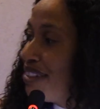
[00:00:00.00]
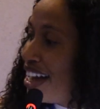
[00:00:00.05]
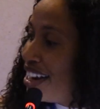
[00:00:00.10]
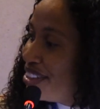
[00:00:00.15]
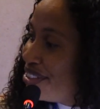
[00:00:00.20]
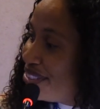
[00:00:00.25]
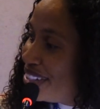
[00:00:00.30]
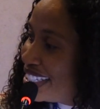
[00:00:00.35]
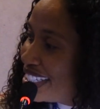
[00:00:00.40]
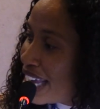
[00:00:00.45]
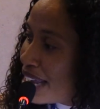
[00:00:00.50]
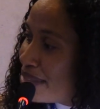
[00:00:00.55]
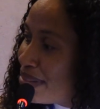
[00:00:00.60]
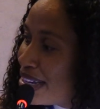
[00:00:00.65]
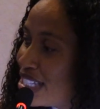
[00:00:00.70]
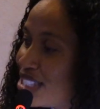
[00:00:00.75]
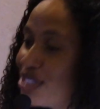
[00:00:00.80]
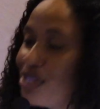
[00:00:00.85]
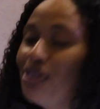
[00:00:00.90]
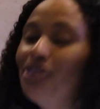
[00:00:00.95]
Valérie
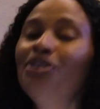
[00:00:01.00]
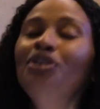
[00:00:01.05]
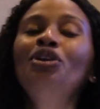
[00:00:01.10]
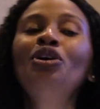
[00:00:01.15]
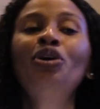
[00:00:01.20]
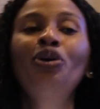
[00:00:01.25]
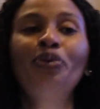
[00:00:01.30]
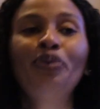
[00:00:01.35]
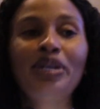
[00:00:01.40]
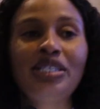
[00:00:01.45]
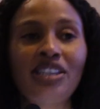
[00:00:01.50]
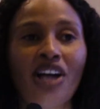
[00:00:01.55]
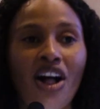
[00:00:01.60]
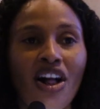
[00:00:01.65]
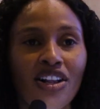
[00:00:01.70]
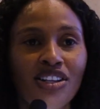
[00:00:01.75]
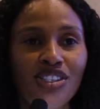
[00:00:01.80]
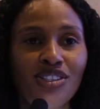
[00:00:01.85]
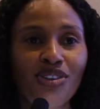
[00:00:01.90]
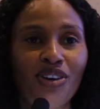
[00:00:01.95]
Damazo, who is
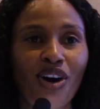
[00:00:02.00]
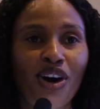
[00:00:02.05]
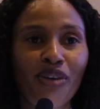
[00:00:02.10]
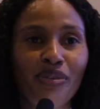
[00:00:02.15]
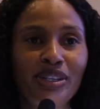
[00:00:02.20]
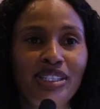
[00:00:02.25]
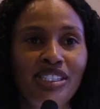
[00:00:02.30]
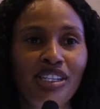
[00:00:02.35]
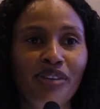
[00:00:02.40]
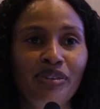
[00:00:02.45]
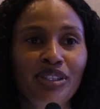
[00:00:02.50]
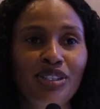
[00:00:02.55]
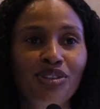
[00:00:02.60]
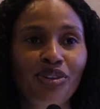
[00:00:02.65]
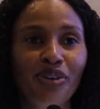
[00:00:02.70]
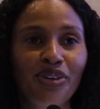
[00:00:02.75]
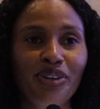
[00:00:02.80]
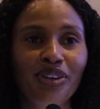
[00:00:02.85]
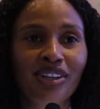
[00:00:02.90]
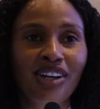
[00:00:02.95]
also our
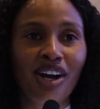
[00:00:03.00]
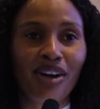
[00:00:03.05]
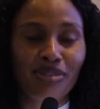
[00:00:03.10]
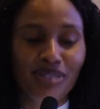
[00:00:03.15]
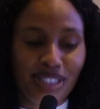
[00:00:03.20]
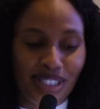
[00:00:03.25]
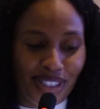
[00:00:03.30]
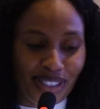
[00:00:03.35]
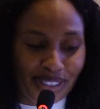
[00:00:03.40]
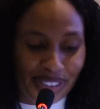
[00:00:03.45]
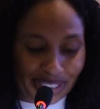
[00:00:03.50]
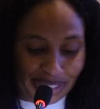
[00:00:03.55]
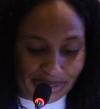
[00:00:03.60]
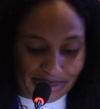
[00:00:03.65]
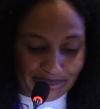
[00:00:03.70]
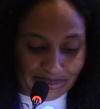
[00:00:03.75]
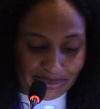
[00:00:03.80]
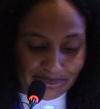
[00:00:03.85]
territorial counselor.